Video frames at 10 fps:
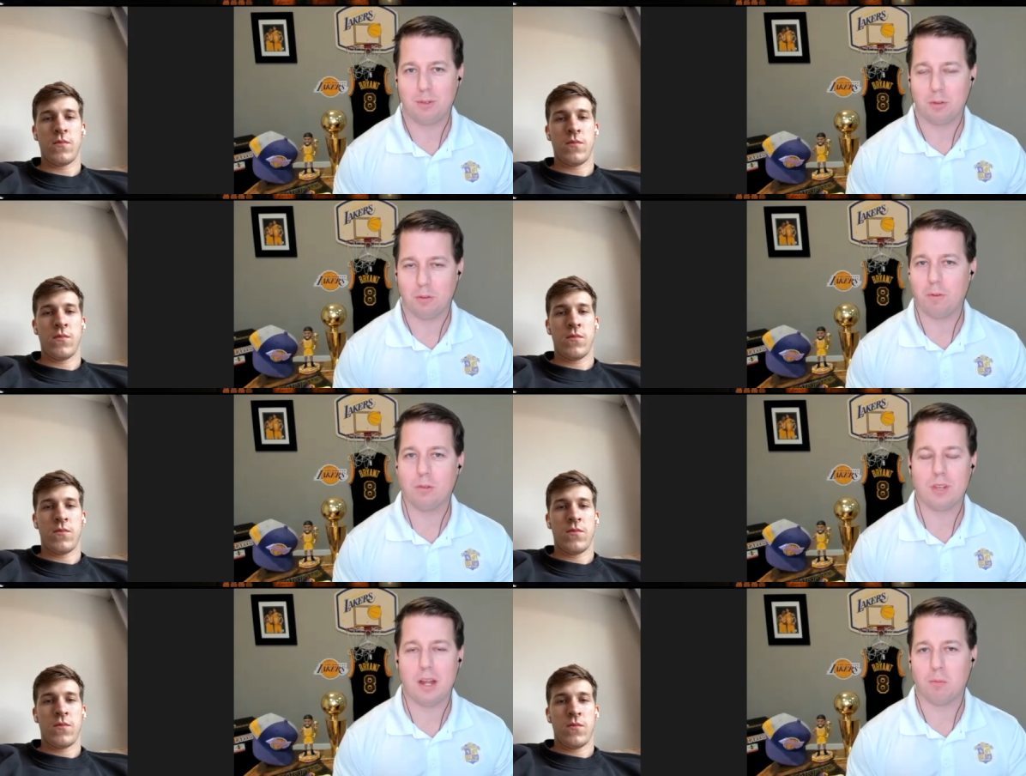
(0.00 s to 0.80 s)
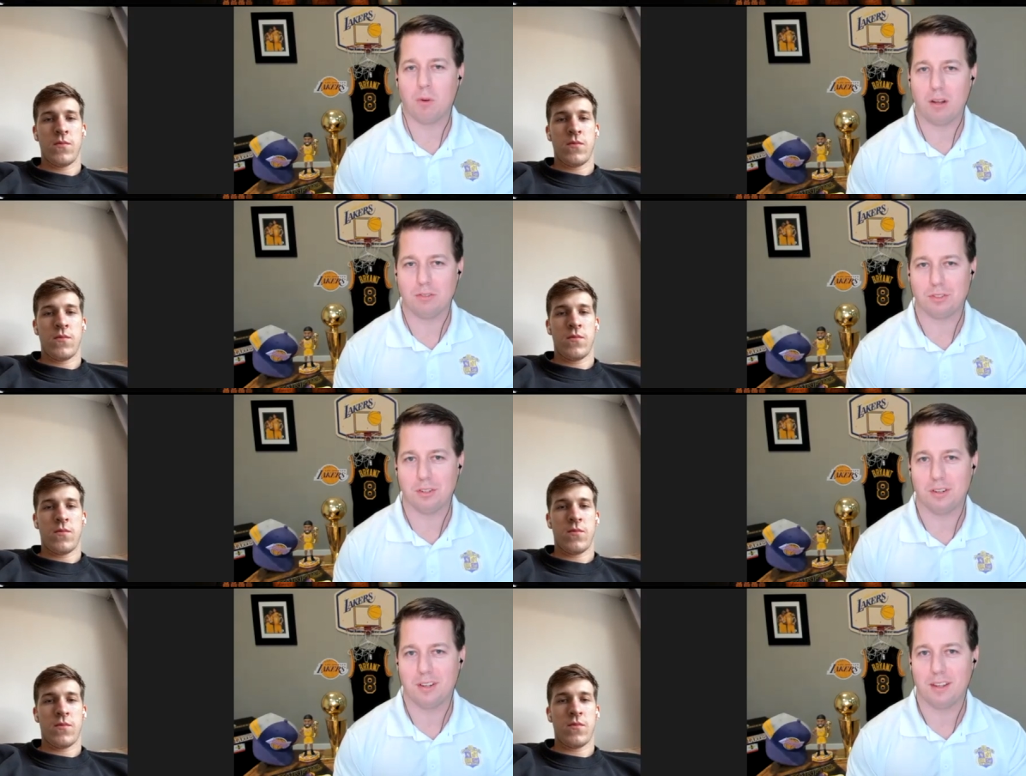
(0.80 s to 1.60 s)
Speaker 1: to the full time
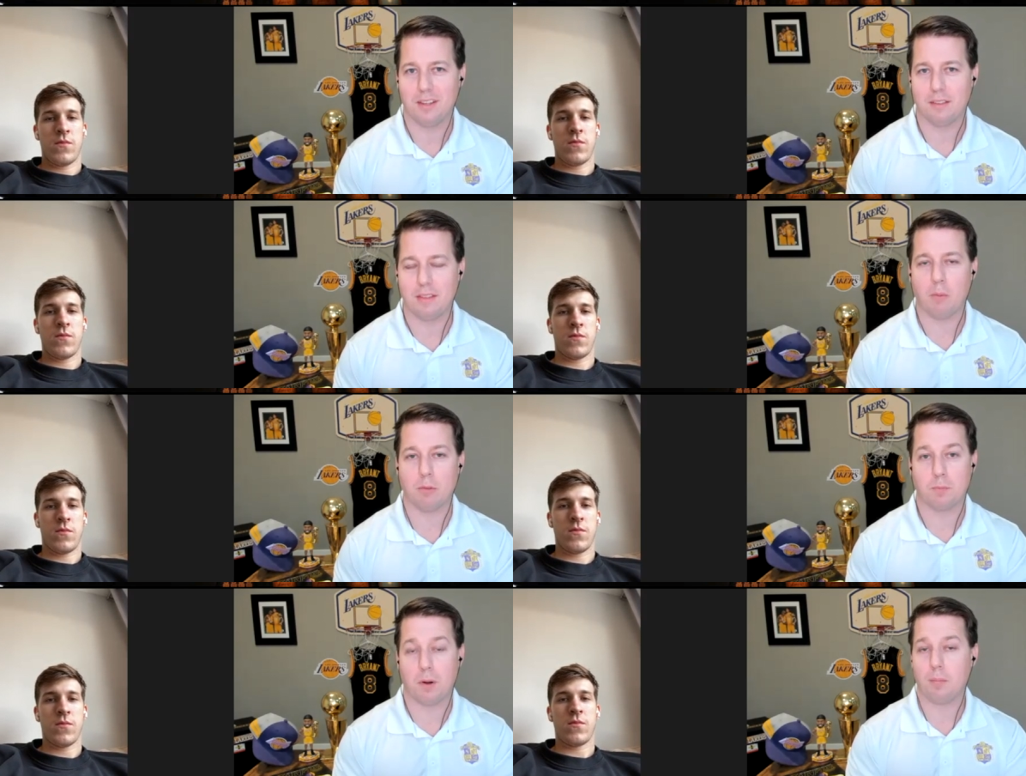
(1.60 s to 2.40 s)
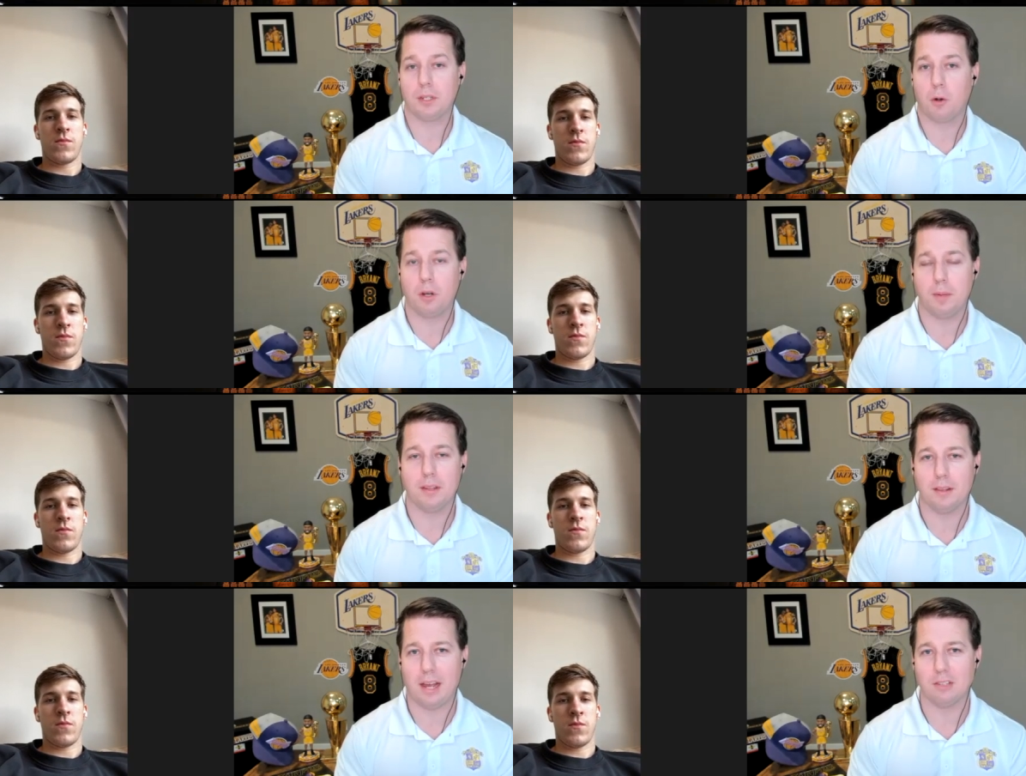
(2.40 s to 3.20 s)
roster, that that was probably going to be
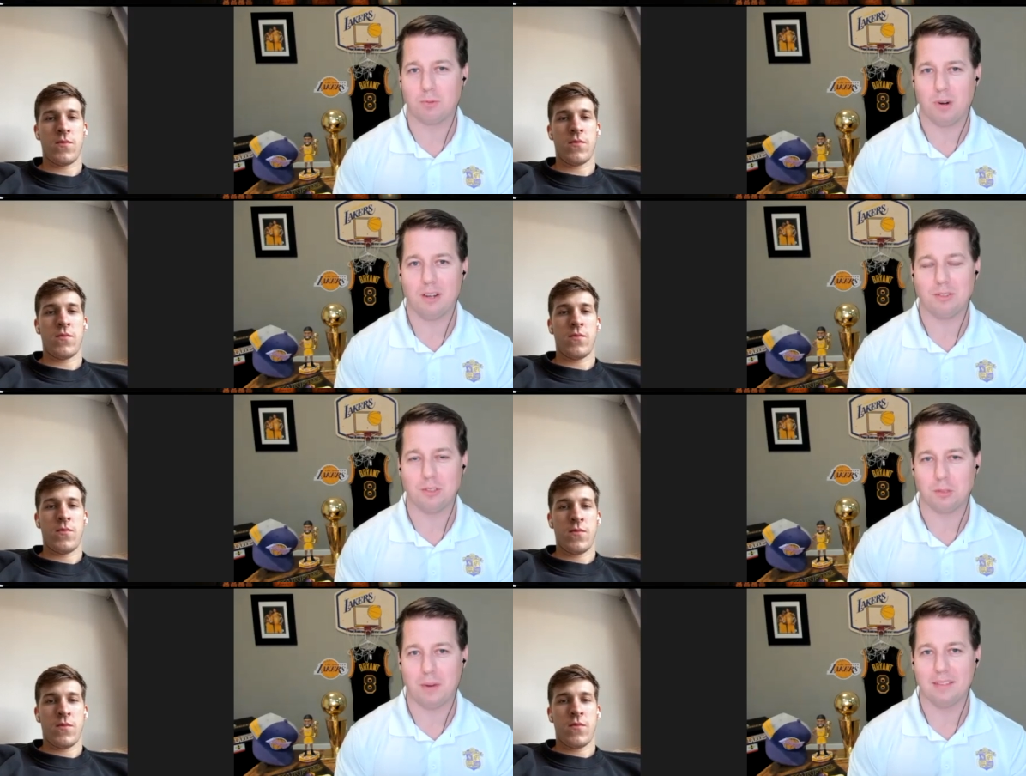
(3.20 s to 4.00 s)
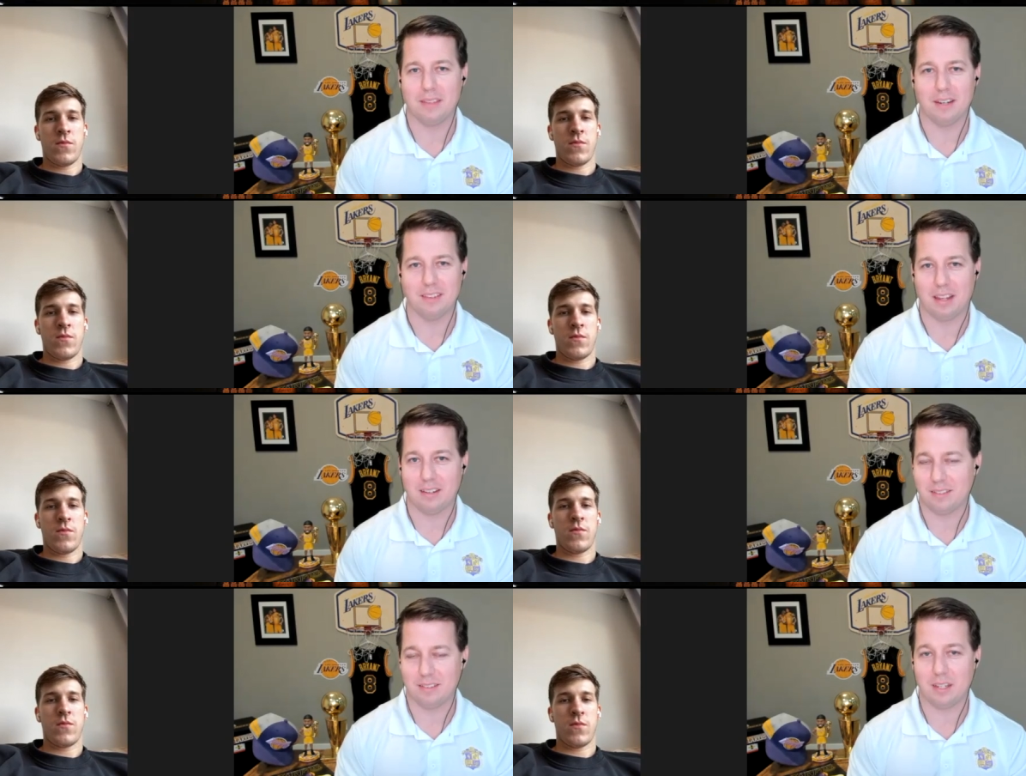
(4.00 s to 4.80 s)
the last roster spot that
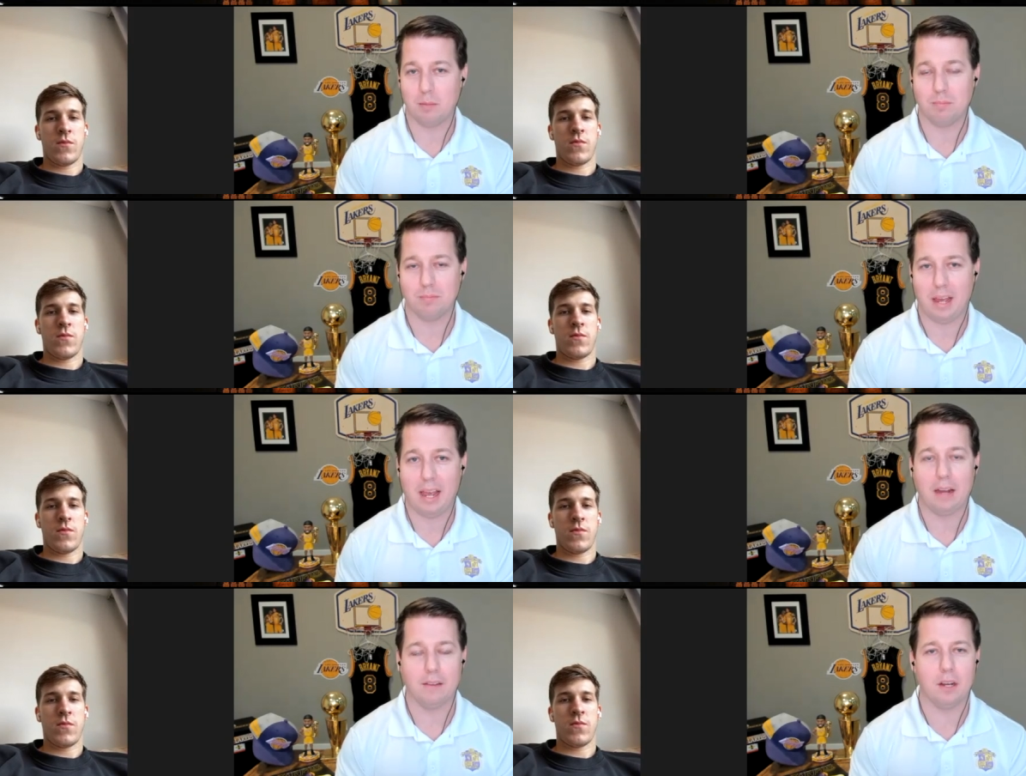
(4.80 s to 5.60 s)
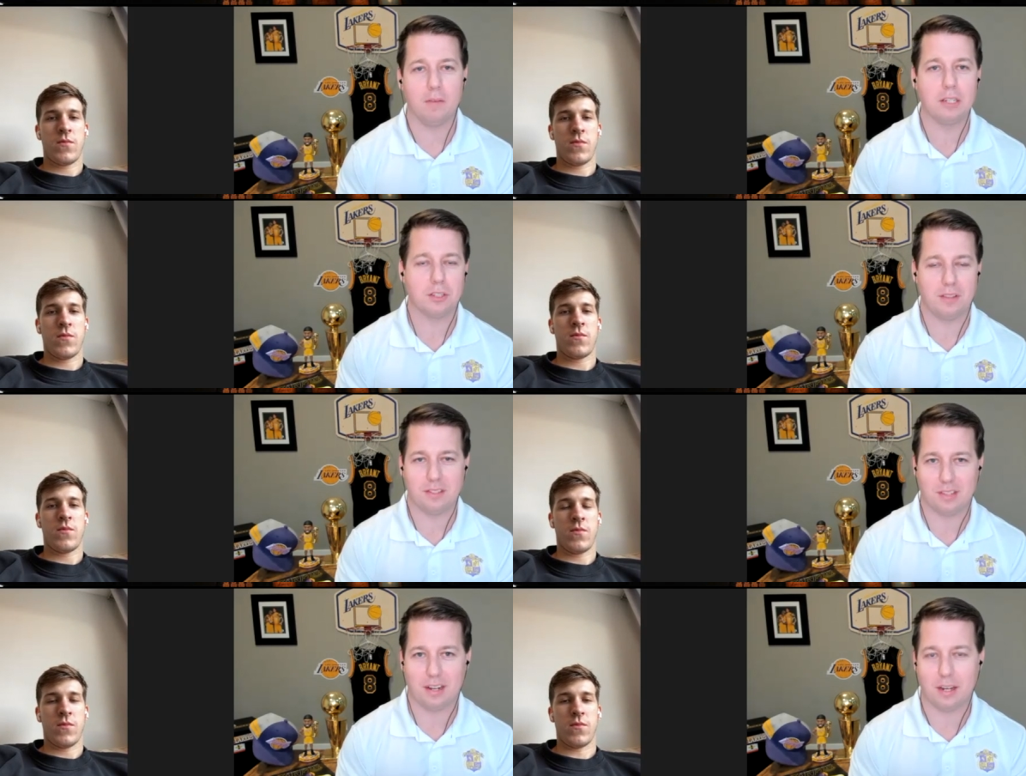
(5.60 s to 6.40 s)
that the team had. And then eventually
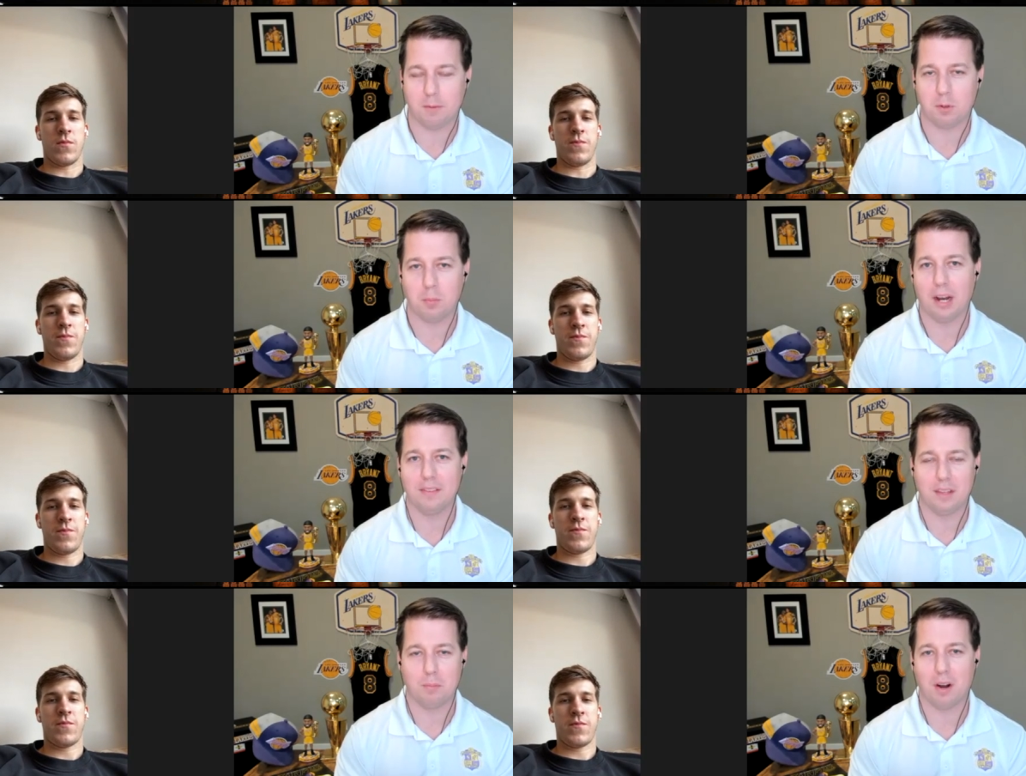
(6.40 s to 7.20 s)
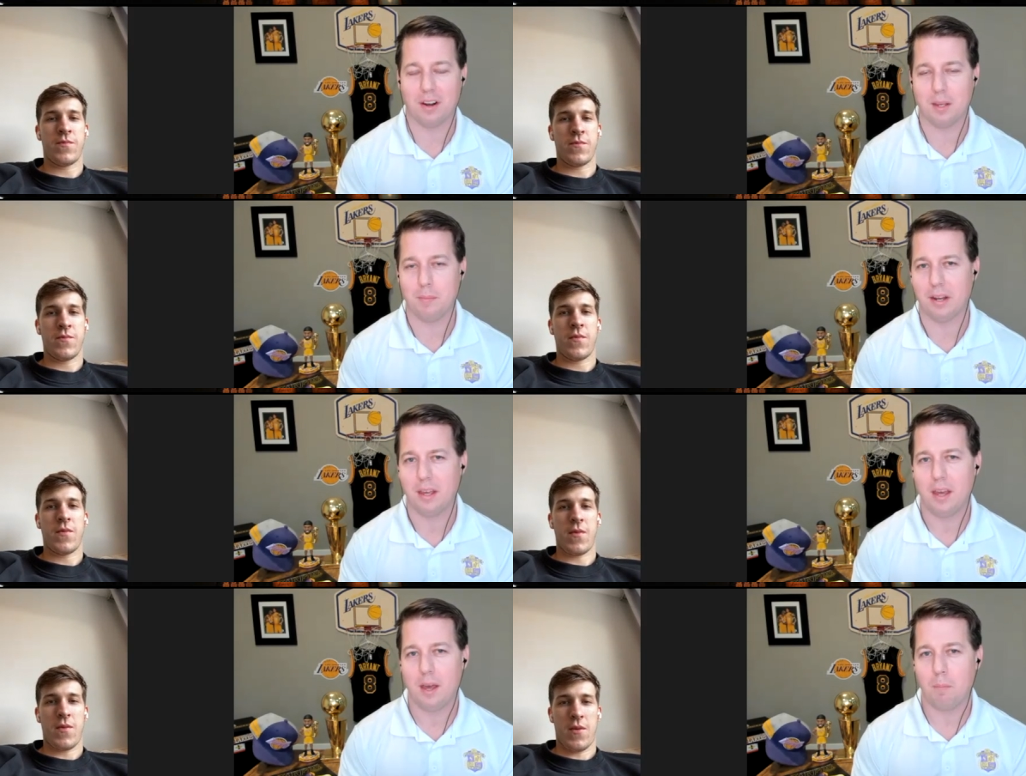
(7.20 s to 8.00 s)
they signed Avery Bradley, they brought him in.
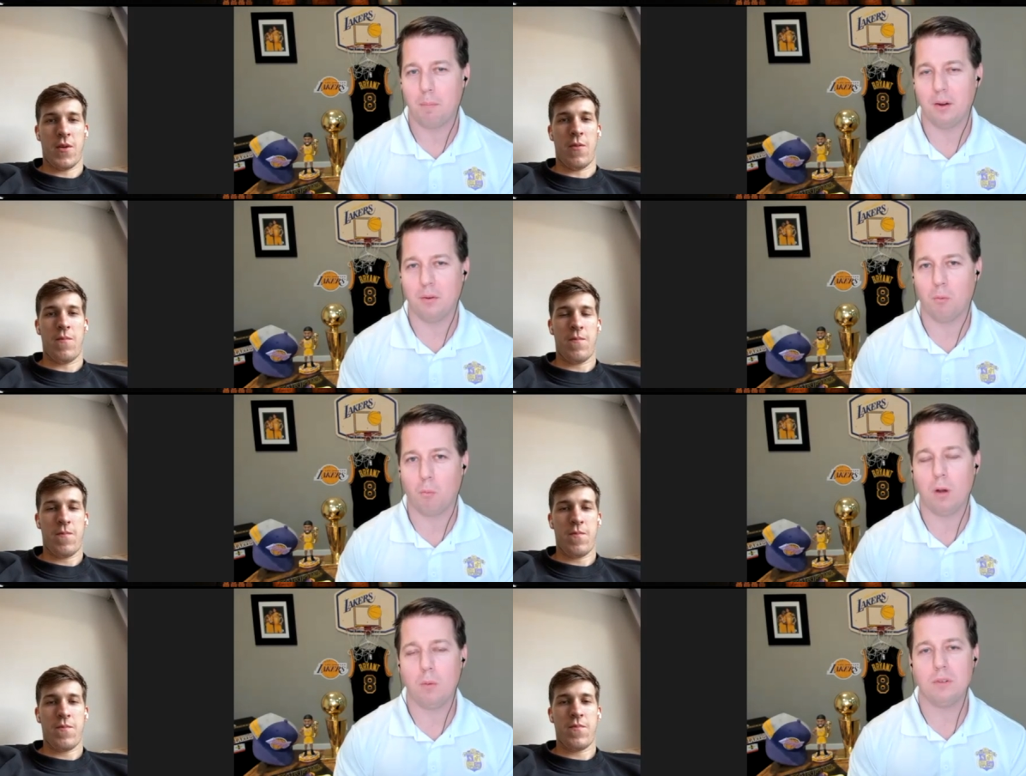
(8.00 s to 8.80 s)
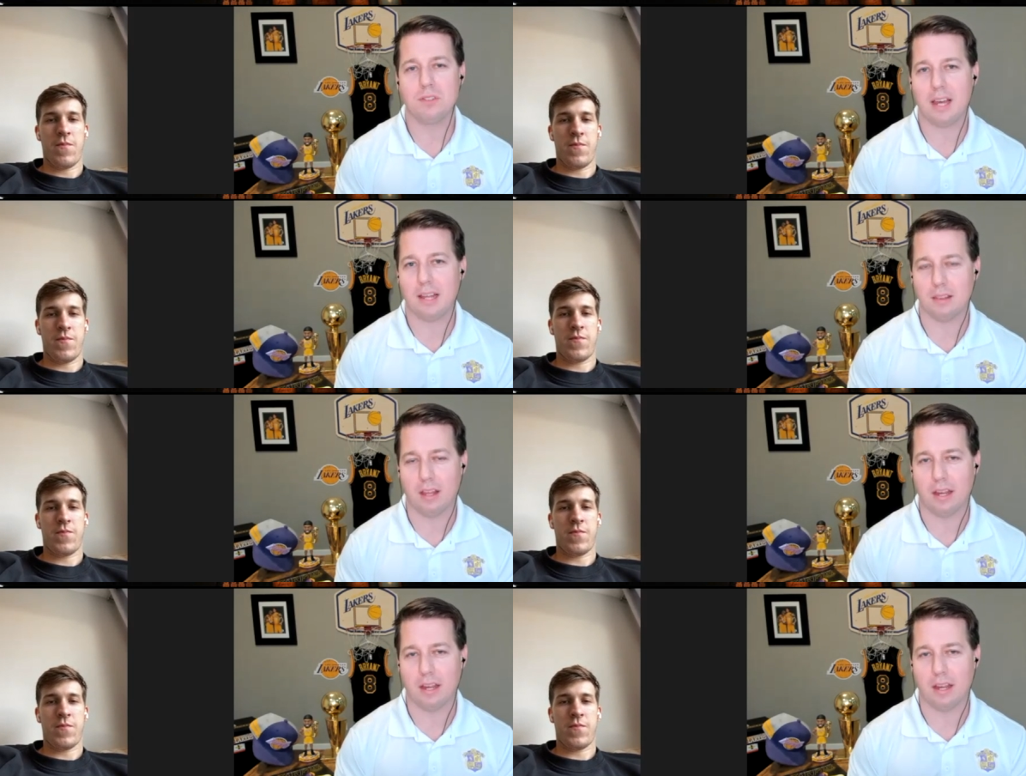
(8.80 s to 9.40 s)
But what was that